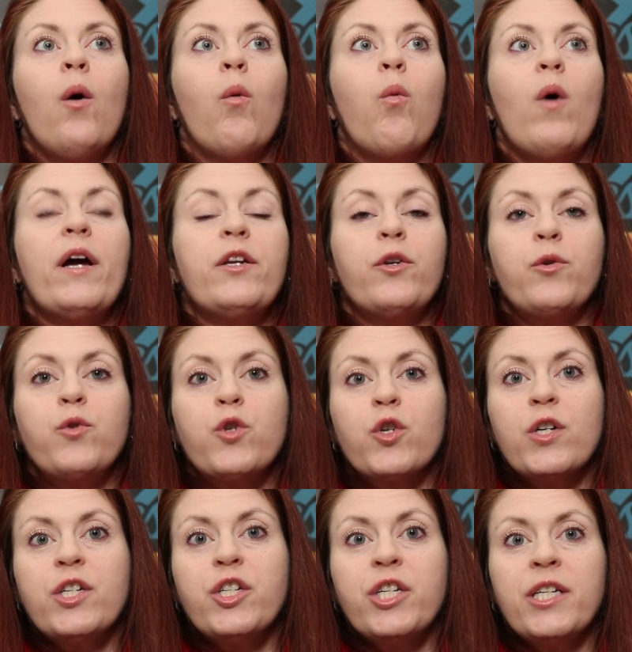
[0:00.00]
what
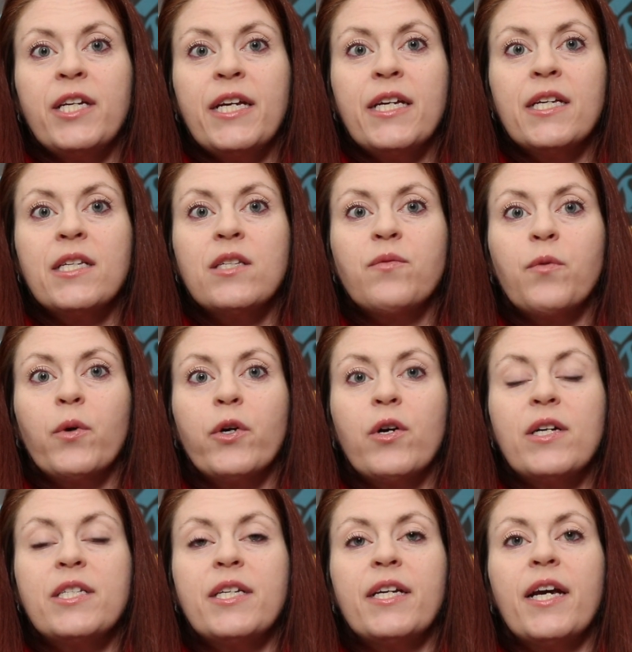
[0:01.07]
nutrition is for
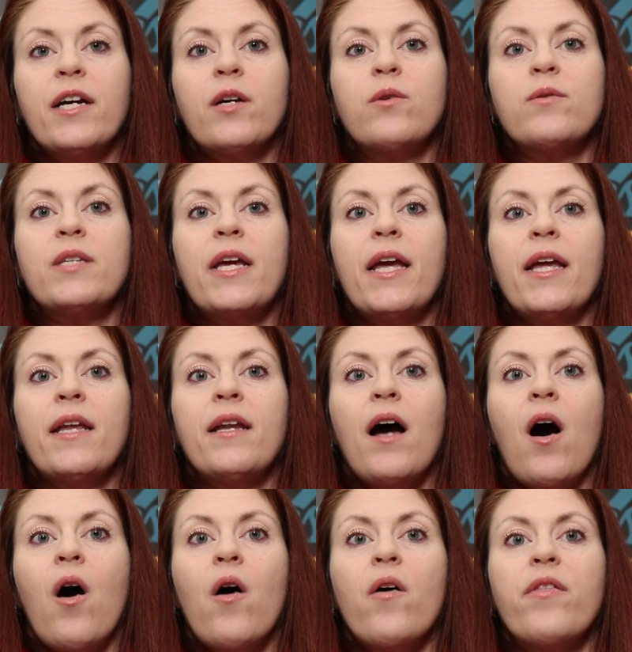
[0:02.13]
crested geckos and
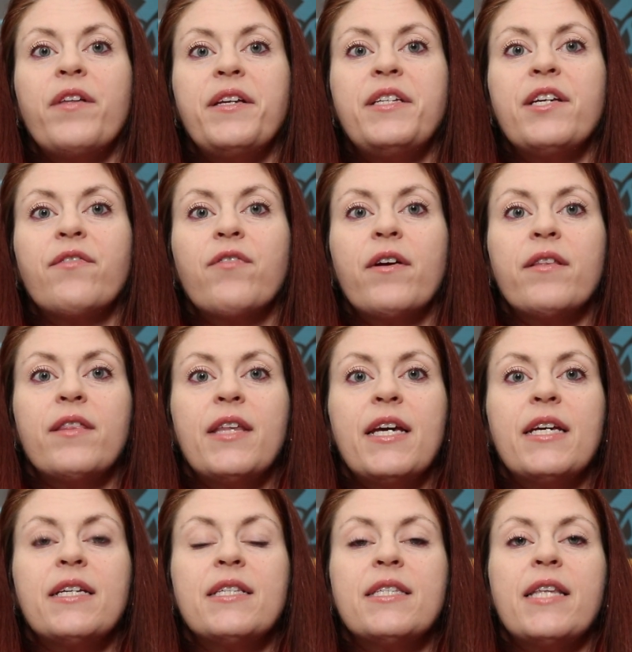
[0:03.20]
all the different
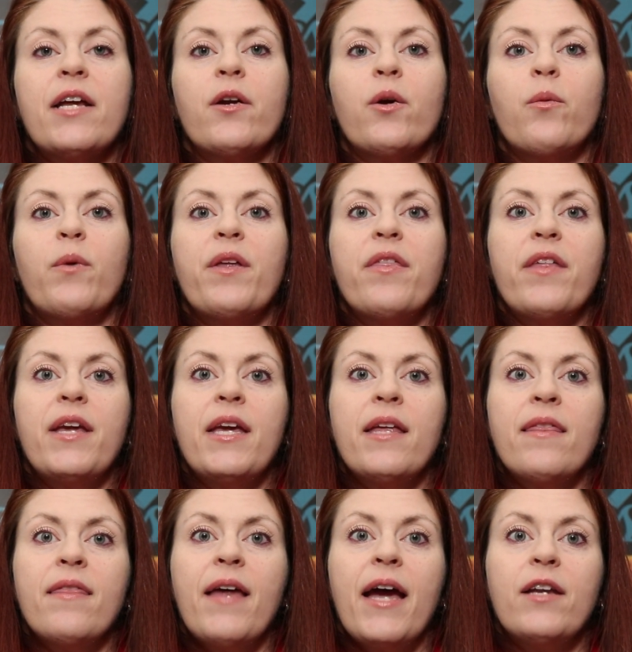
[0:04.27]
things that are
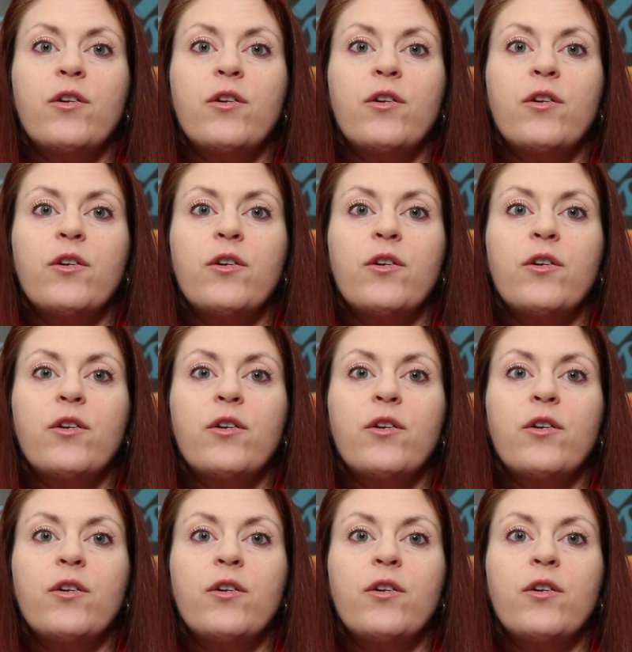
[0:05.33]
within that